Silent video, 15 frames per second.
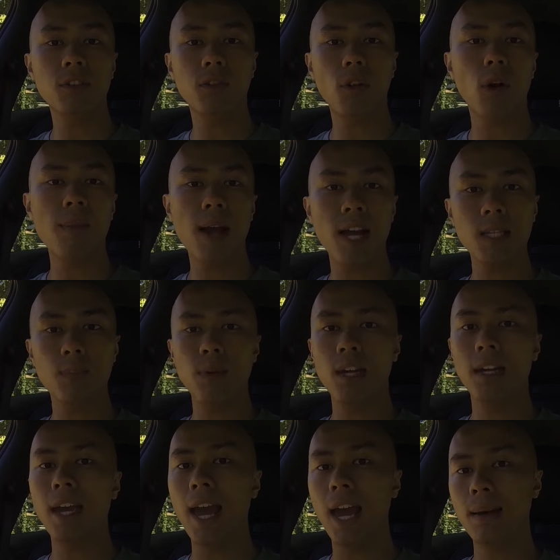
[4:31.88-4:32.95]
floor mats
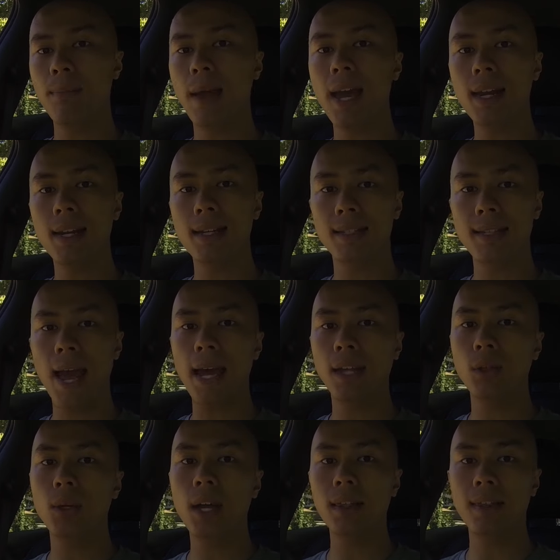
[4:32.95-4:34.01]
being handmade is that
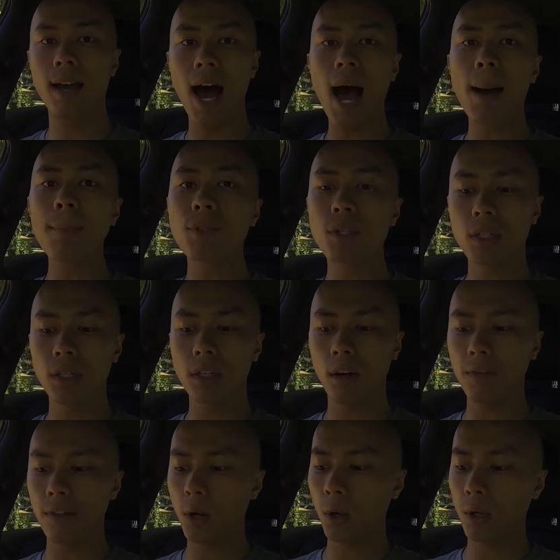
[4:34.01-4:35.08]
you got the option
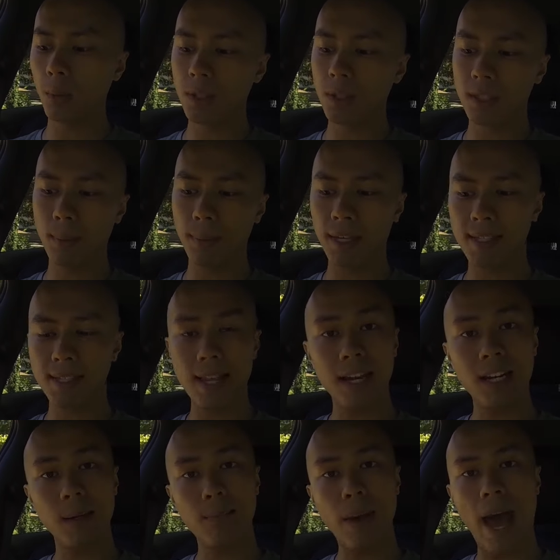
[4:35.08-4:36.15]
of going with some
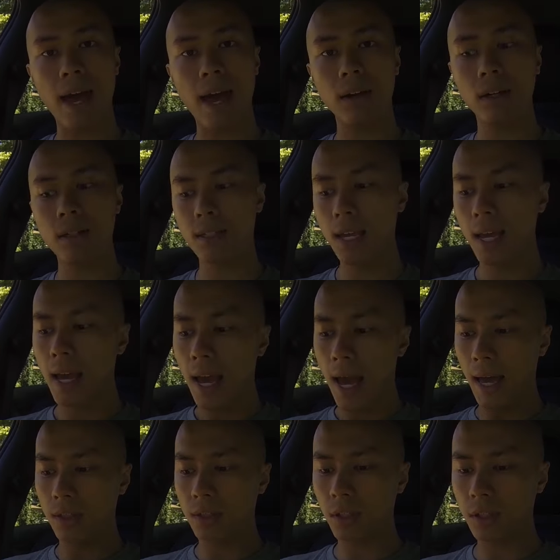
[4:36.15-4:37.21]
extended patterns
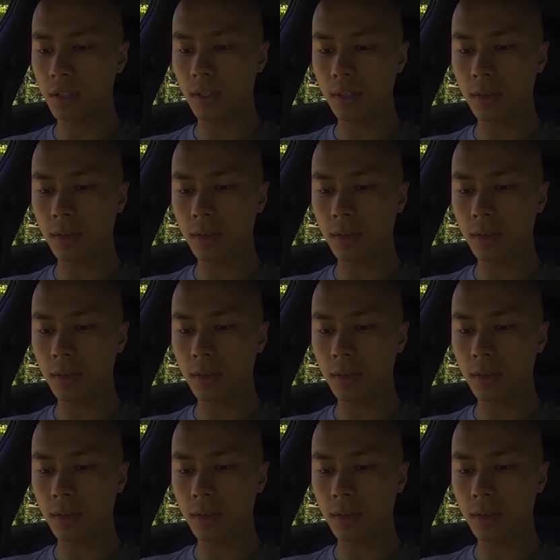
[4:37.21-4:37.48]
and just